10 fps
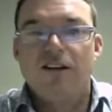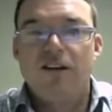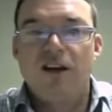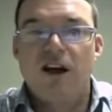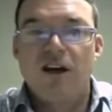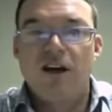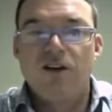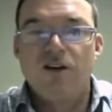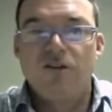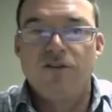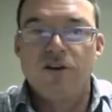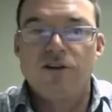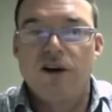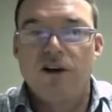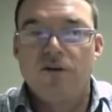Yeah, the first
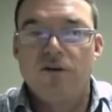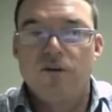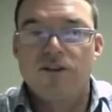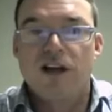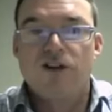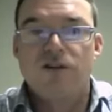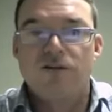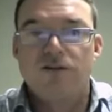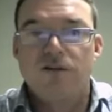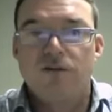one was actually,